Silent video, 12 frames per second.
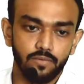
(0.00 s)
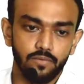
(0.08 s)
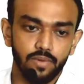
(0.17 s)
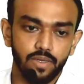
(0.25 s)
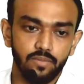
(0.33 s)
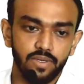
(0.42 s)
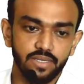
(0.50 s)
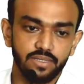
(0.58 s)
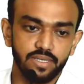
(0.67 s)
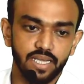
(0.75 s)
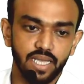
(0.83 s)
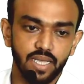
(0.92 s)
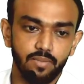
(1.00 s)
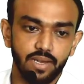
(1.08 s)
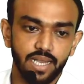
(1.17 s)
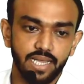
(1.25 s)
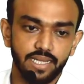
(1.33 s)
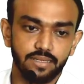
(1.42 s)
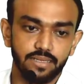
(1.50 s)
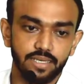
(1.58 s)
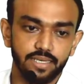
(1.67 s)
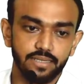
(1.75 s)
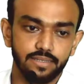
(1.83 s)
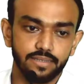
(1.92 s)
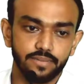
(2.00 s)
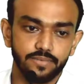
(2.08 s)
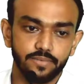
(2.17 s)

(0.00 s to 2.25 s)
will be same like this,